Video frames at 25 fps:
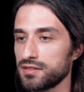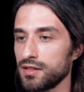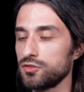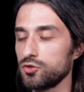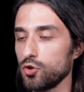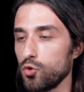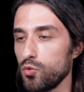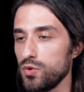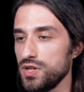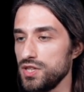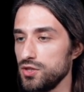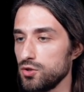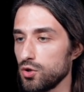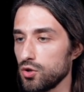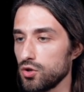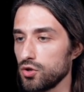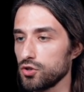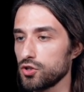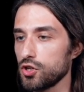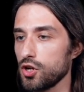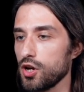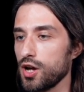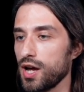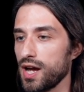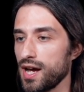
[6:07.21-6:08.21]
So we no
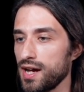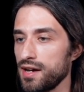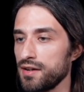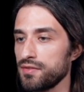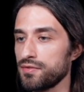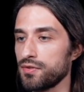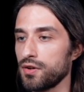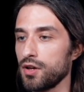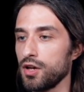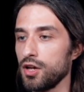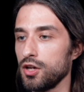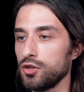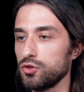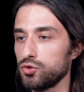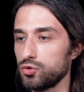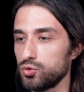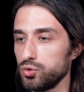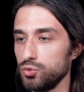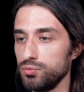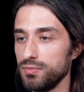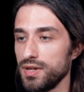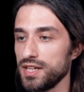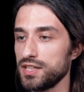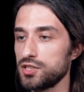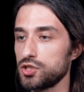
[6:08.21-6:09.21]
longer have to
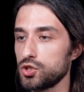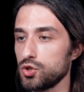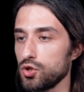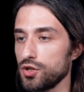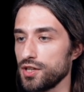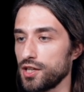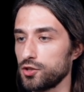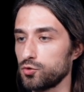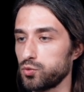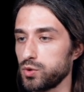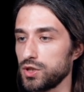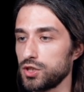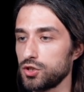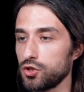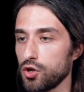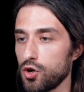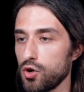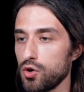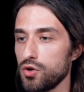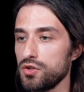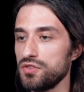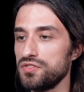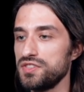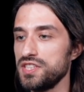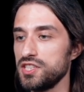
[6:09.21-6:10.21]
make sure that we
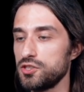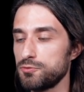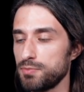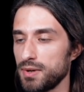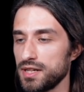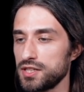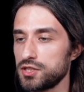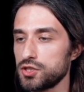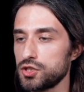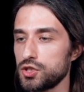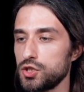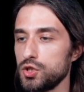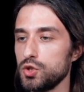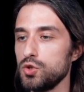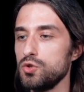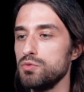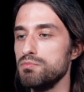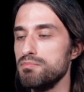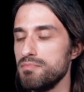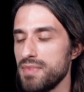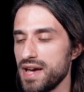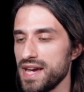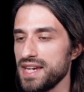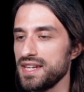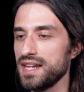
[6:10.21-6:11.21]
call
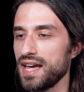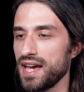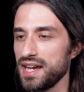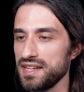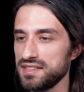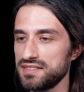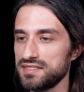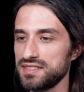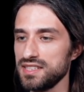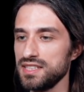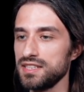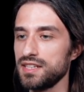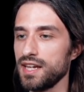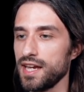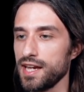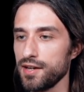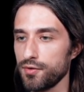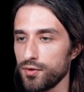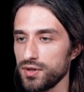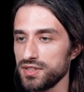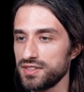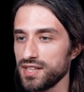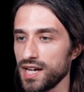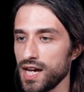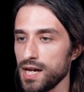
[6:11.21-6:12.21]
DispatchQueue.main.async
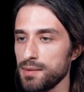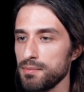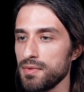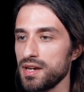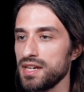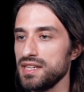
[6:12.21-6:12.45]
every time.